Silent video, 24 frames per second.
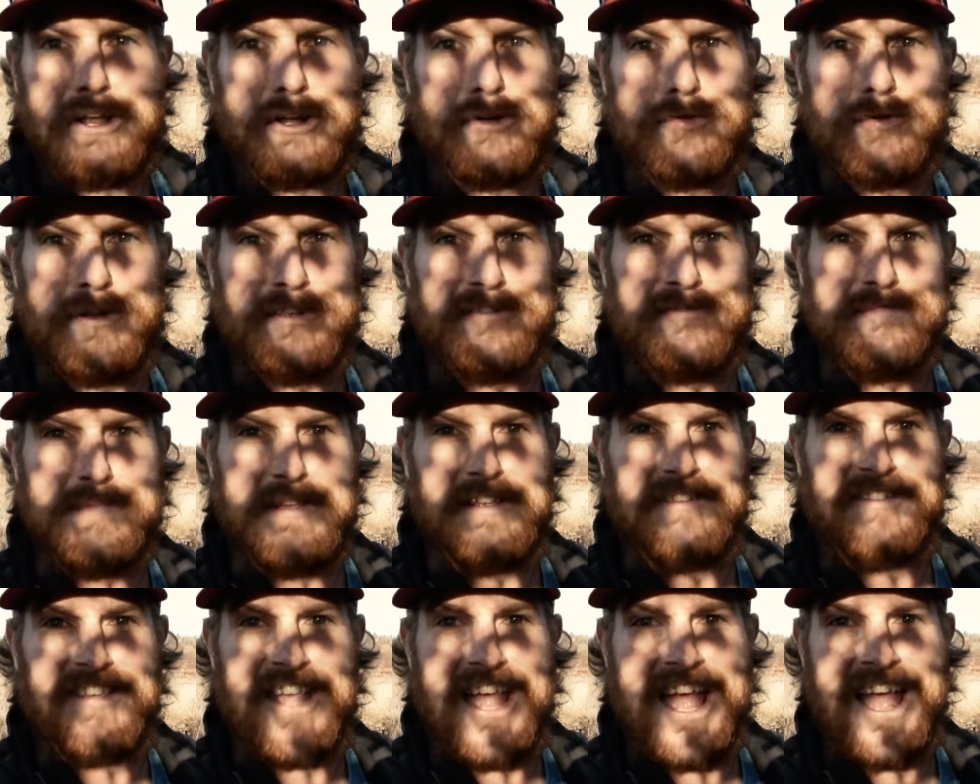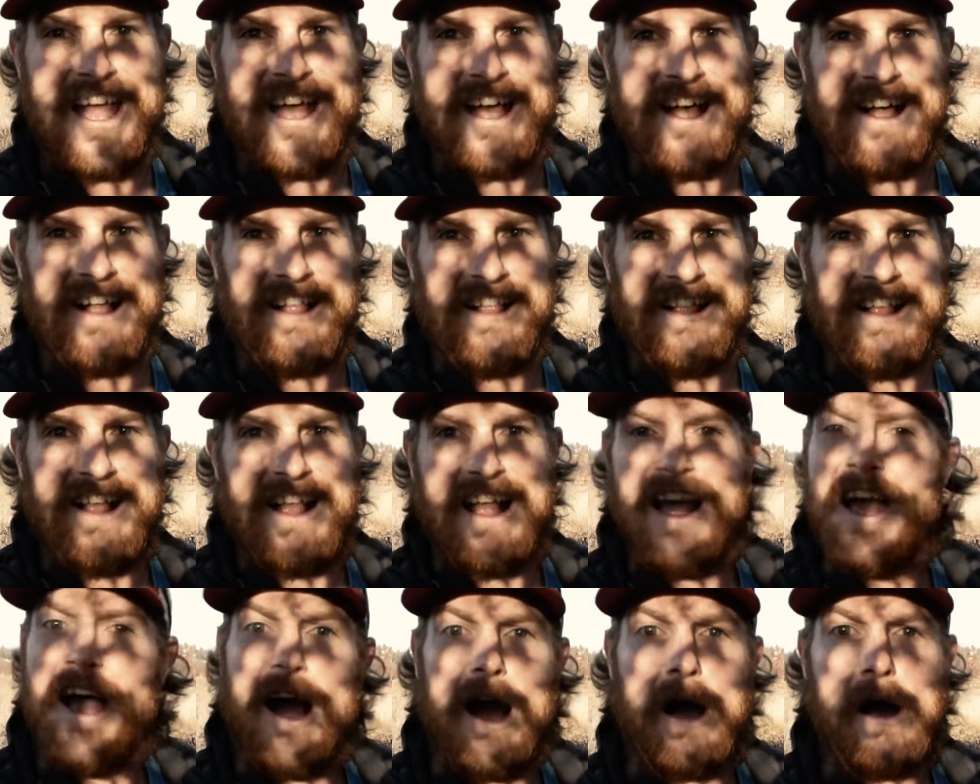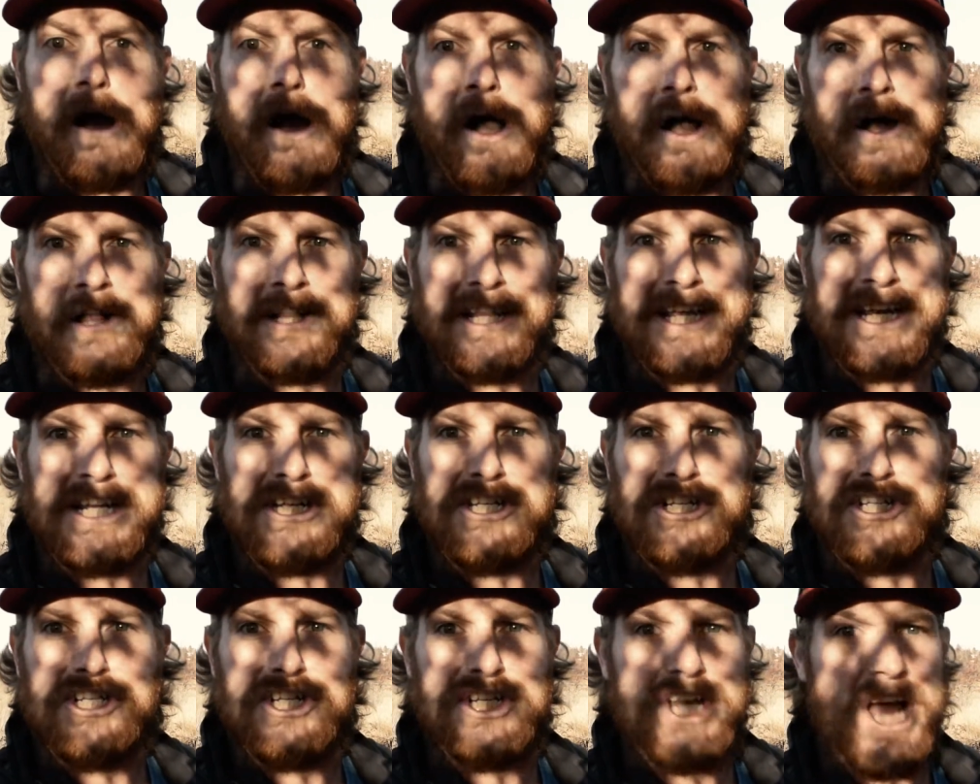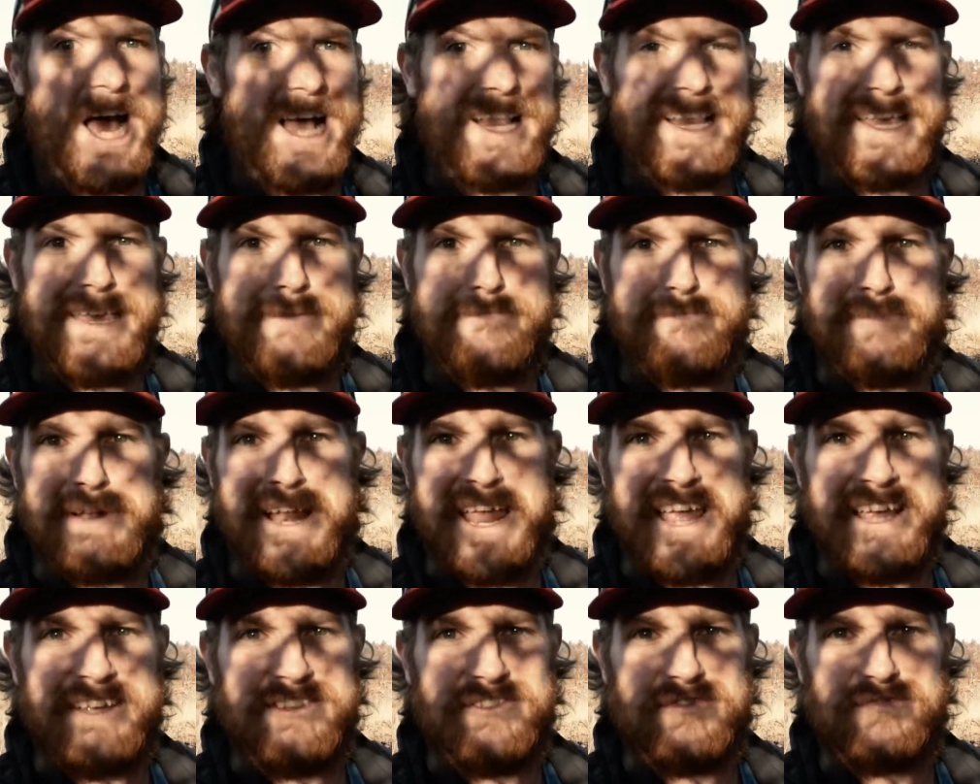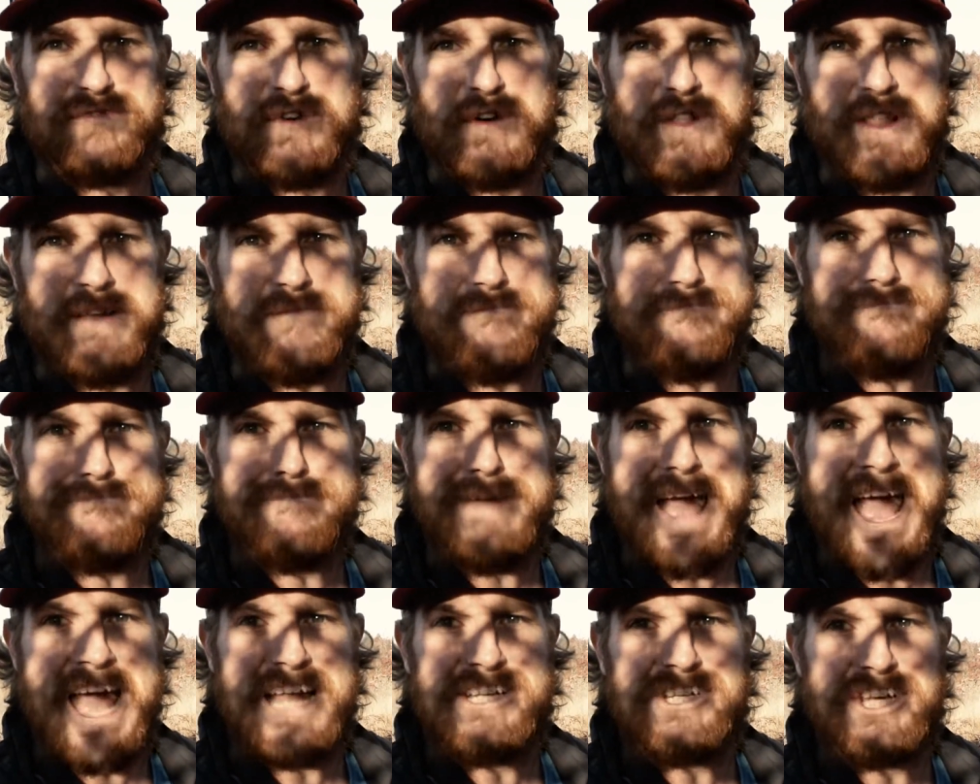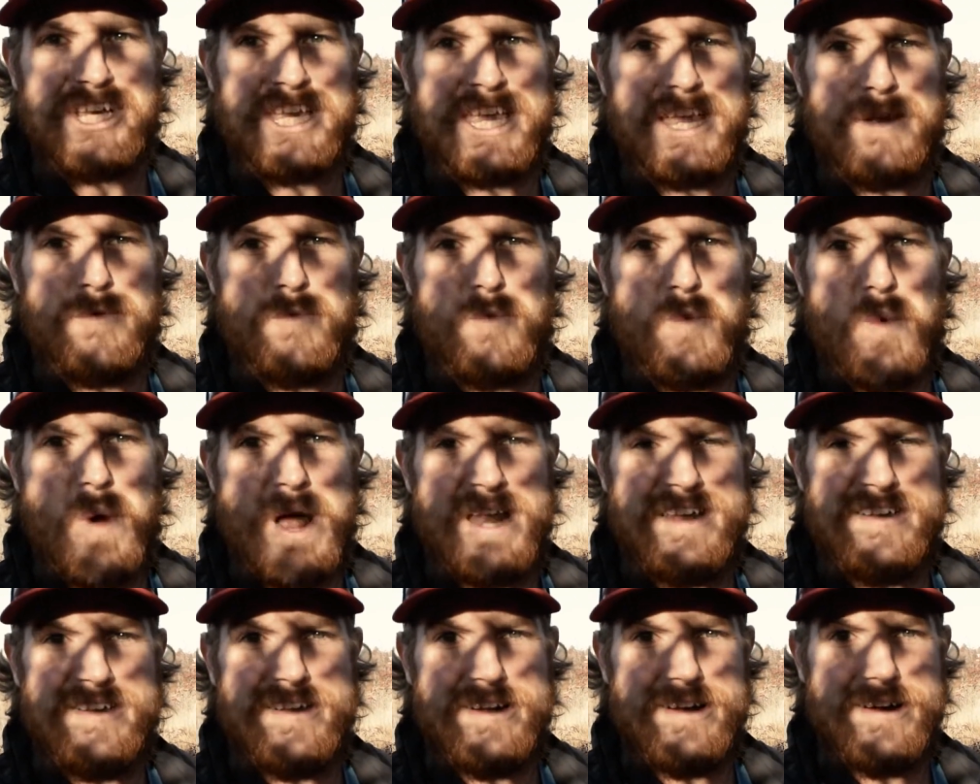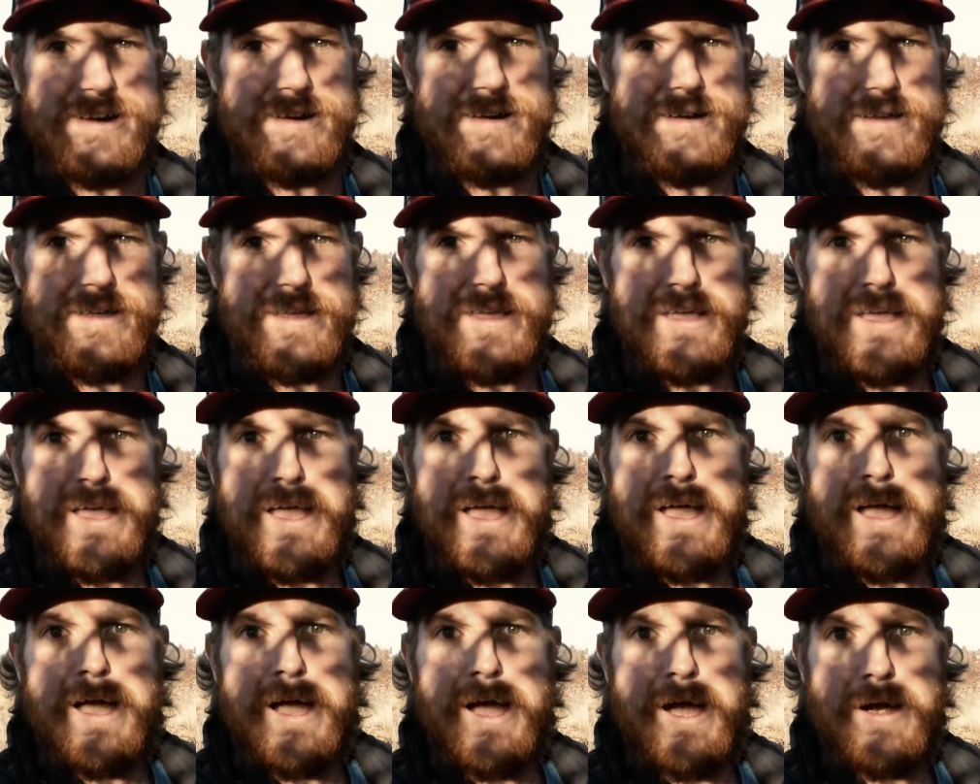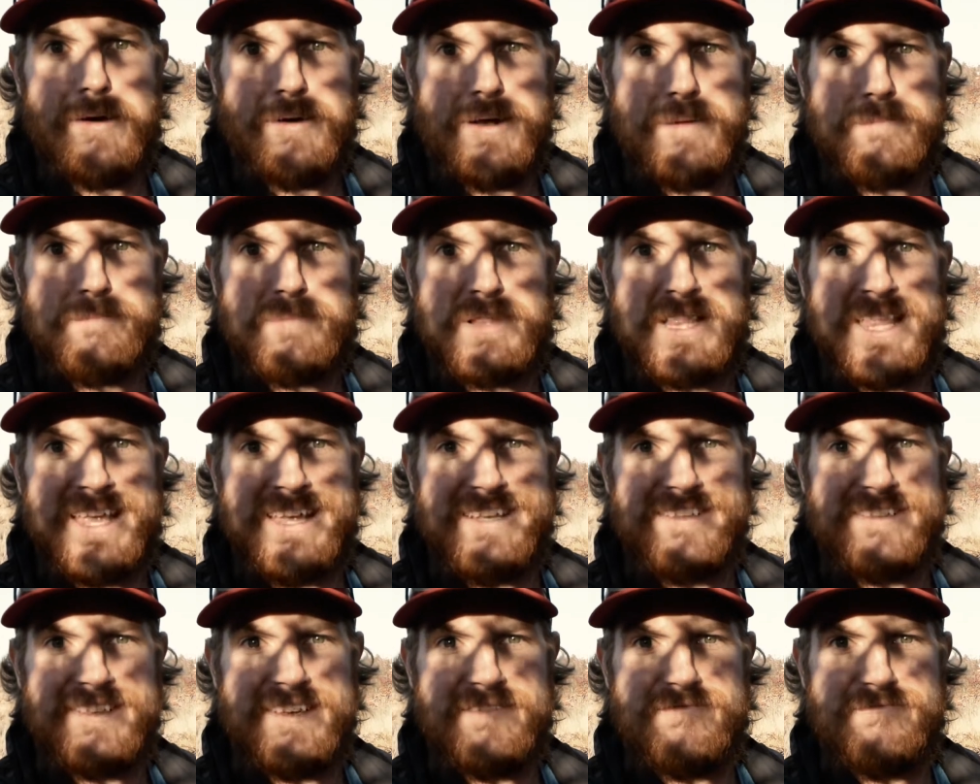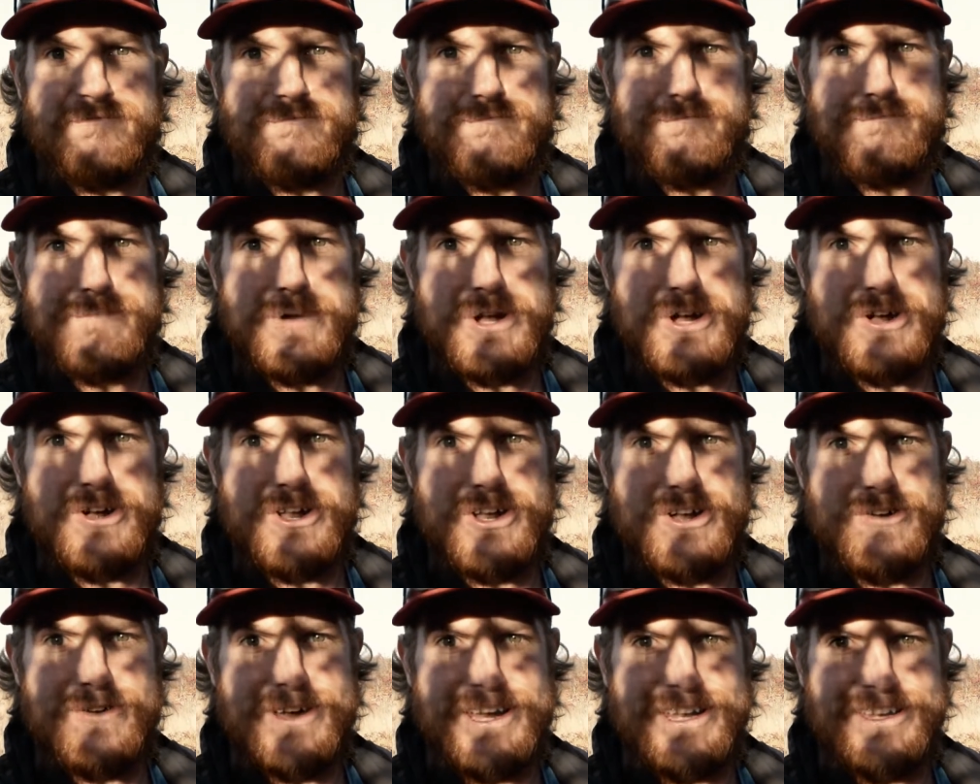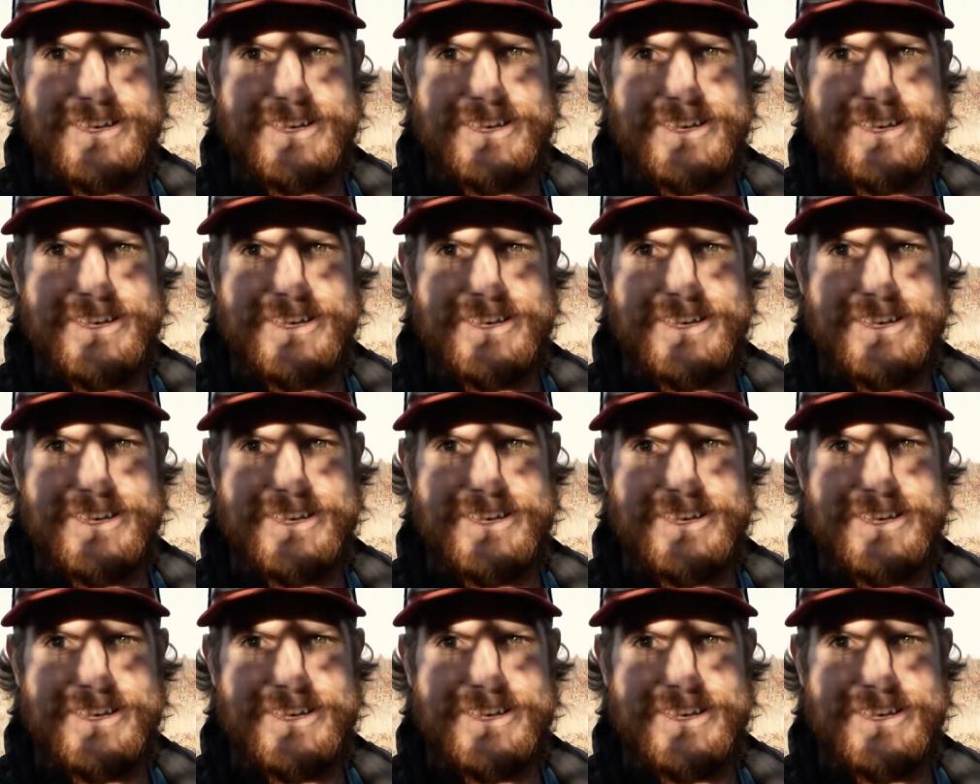Christmas Hill, a holly jolly place full of magic and wonder, or a place of murder and